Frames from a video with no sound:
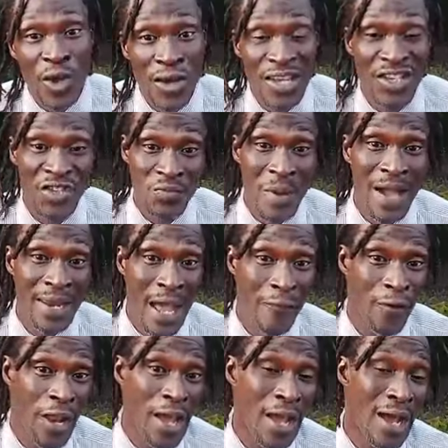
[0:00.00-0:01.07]
this man,
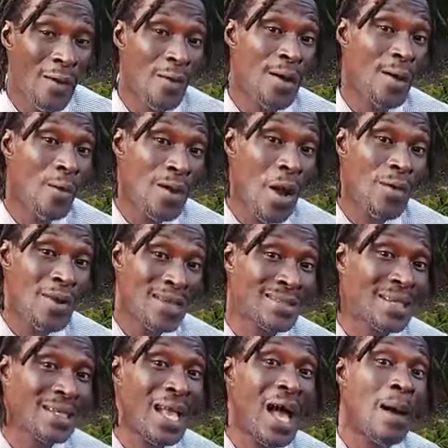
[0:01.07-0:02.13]
hopefully, you
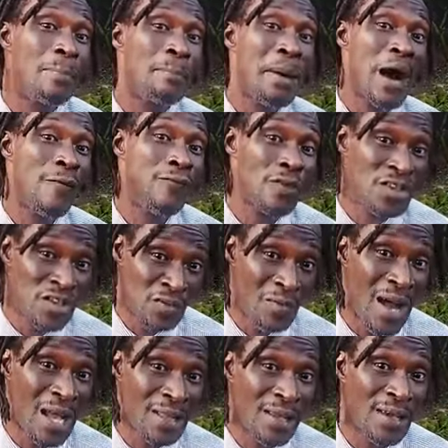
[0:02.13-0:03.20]
understand how powerful this
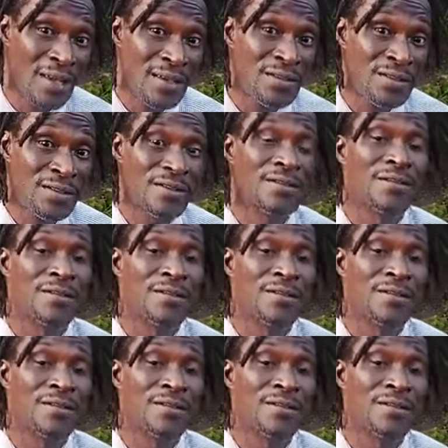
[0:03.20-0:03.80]
man is.